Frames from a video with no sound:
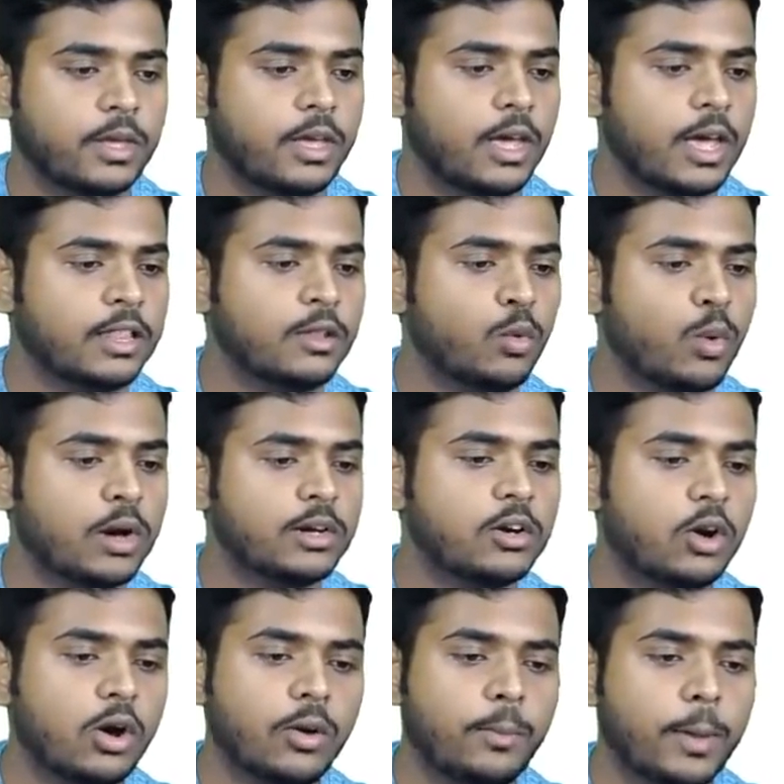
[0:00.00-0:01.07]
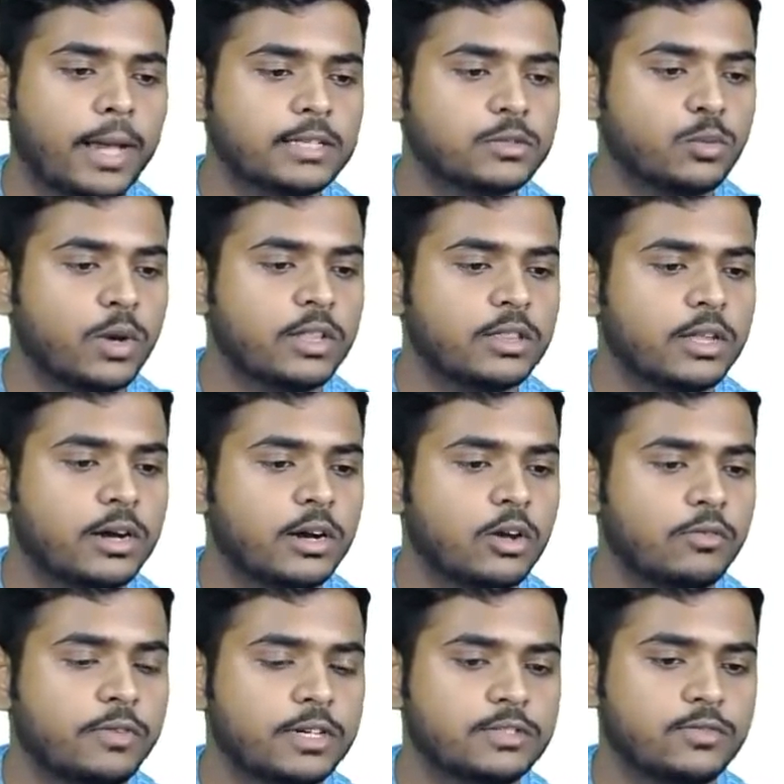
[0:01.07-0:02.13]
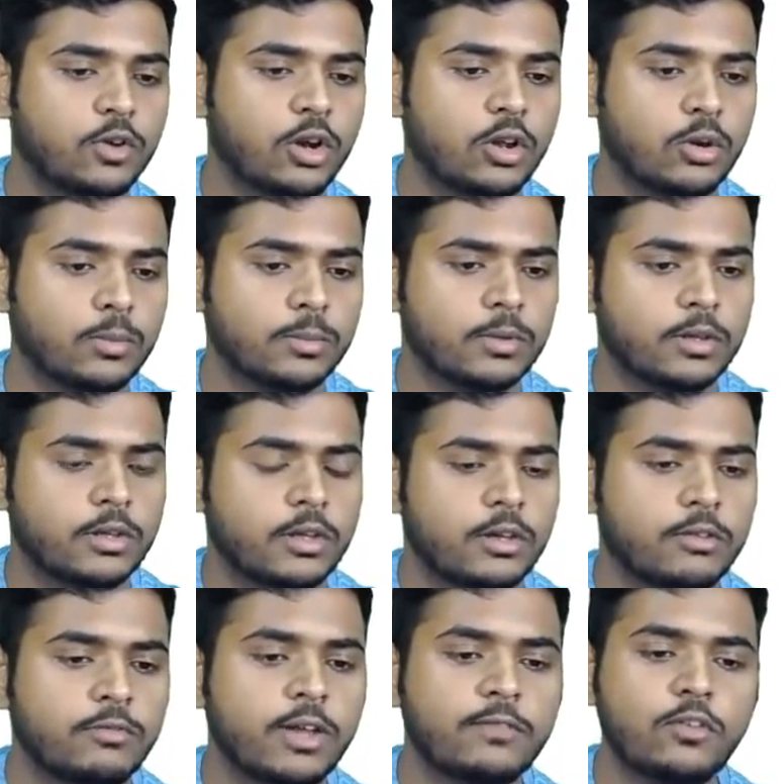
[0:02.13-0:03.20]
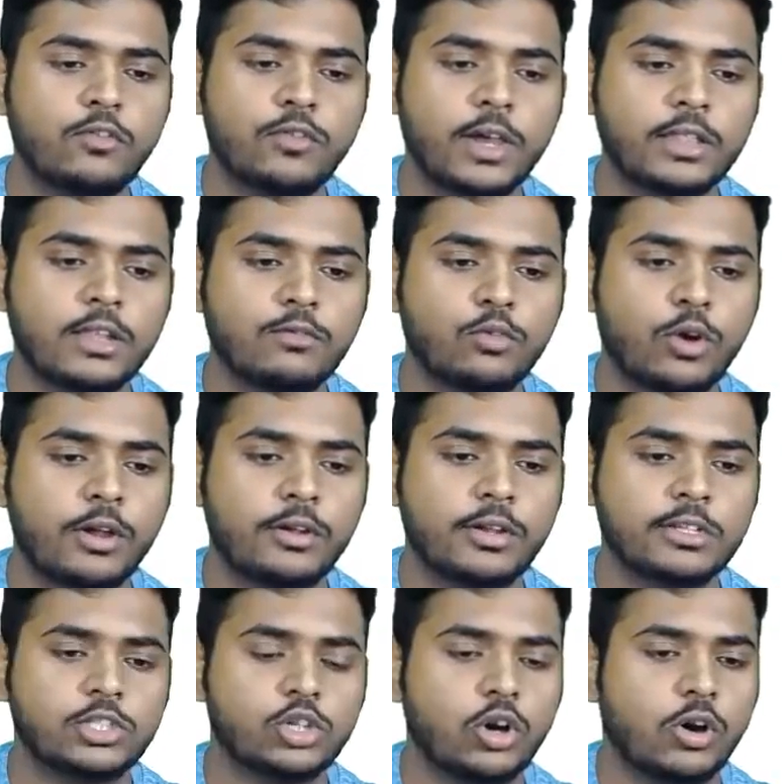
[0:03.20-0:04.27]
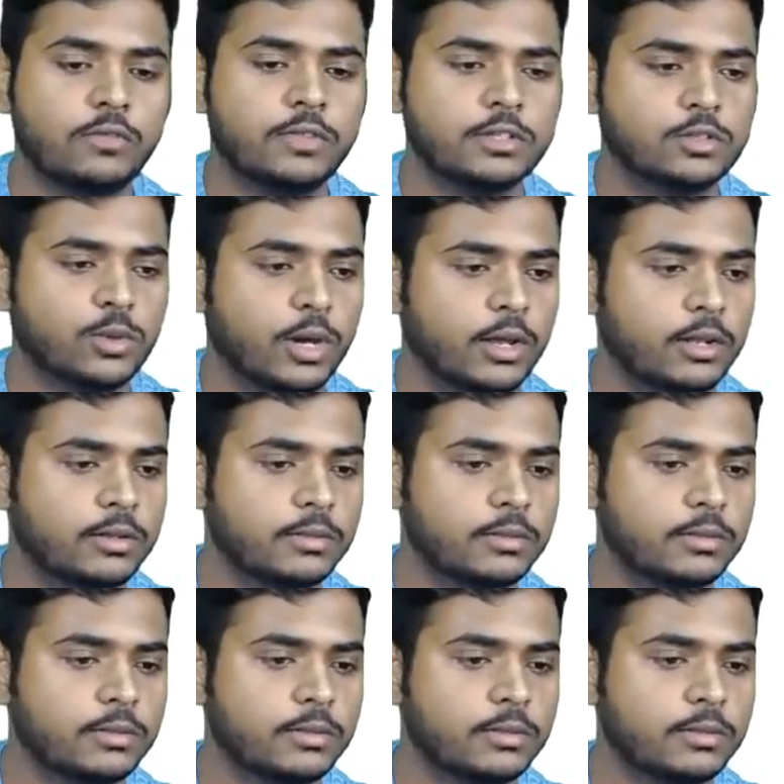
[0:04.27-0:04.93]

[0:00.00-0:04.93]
and the water occupies 1/3 of its volume. We have to find the void ratio of the soil.